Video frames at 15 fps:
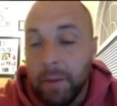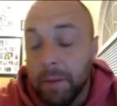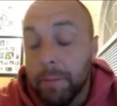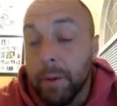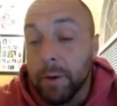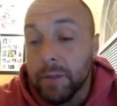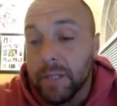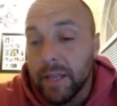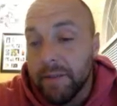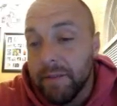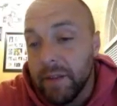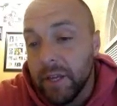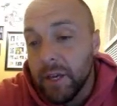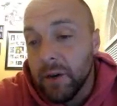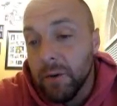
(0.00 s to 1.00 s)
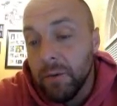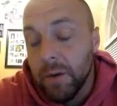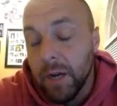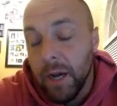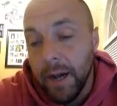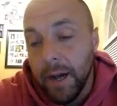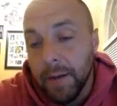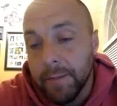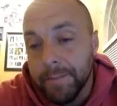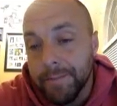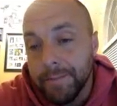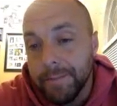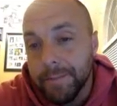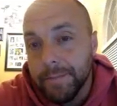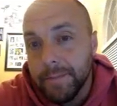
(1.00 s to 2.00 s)
going to post that video
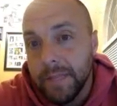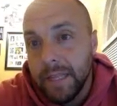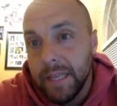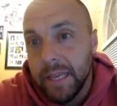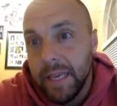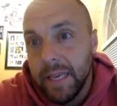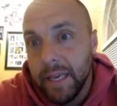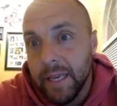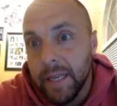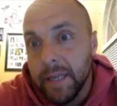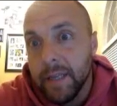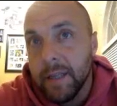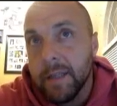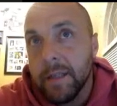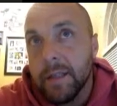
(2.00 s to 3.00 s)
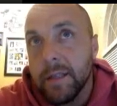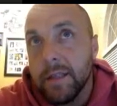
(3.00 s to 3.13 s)
in